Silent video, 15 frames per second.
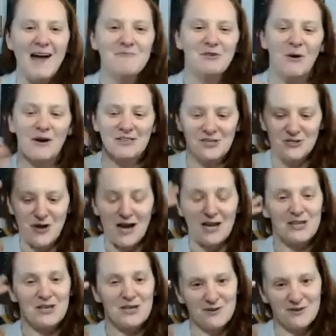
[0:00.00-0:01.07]
I'm going to try to
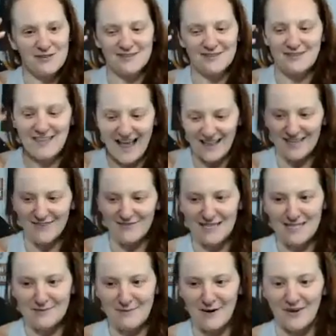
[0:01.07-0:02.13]
use that lived
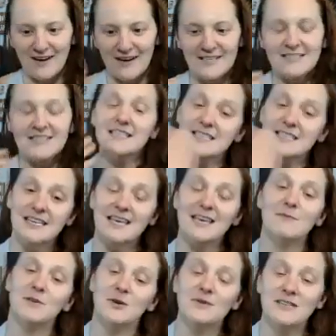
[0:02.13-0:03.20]
experience to
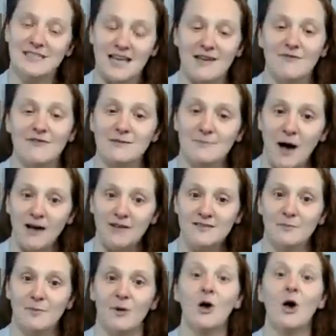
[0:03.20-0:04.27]
keep you as safe as
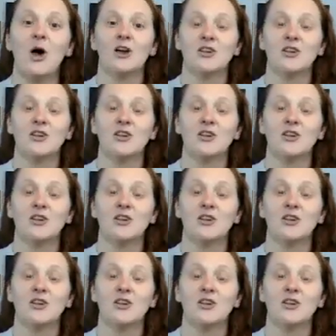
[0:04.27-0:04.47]
possible.